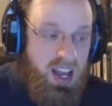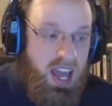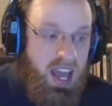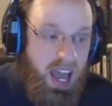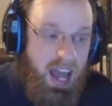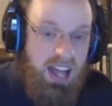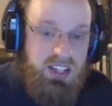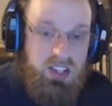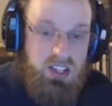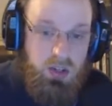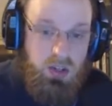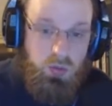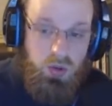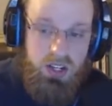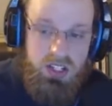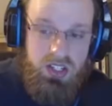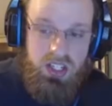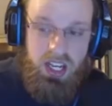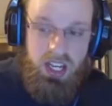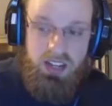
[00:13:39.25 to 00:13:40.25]
has the
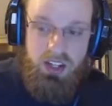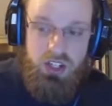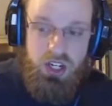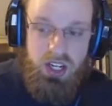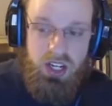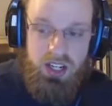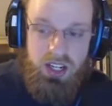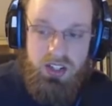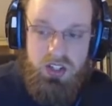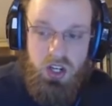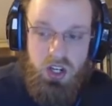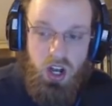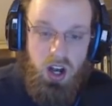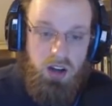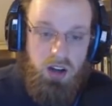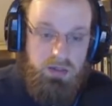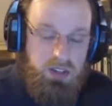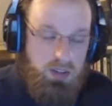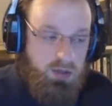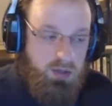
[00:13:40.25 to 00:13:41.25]
risk and the chance
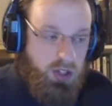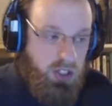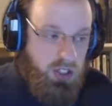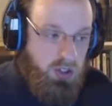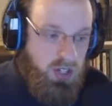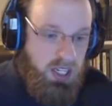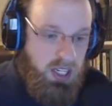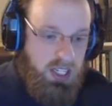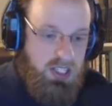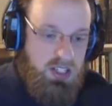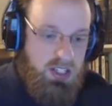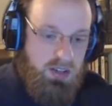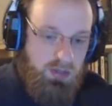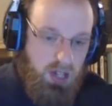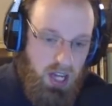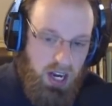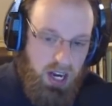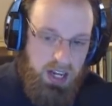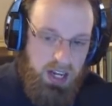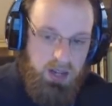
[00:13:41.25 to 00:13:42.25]
of different uniques,
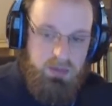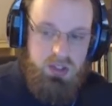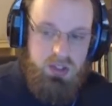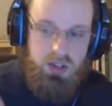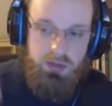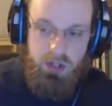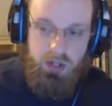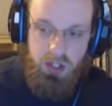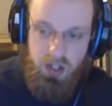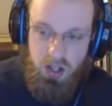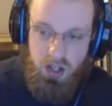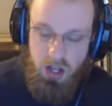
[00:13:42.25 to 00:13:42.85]
different items, different